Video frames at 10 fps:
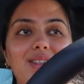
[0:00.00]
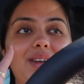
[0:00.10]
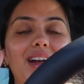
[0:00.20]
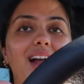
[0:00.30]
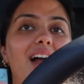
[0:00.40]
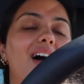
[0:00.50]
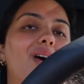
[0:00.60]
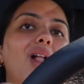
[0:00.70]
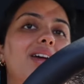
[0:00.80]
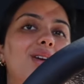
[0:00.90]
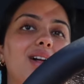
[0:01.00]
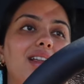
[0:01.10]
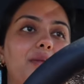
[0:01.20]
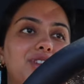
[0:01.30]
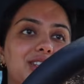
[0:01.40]
So all in
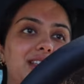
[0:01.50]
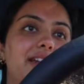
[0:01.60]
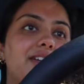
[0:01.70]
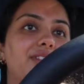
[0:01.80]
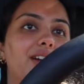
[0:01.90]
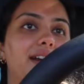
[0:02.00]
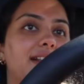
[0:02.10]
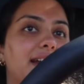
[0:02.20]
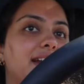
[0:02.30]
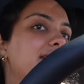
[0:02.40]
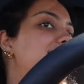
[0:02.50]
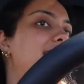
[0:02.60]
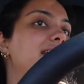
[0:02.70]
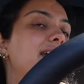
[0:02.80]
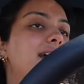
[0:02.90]
all, I'm just at a very like
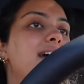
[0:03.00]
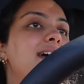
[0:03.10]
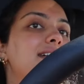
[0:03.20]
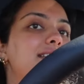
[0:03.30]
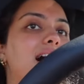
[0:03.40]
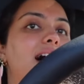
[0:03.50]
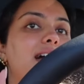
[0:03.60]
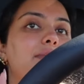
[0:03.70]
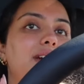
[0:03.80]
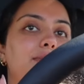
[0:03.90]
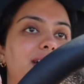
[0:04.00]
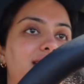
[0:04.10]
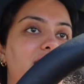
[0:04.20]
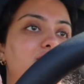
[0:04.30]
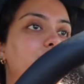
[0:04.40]
exciting time in my
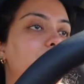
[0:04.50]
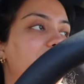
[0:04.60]
life with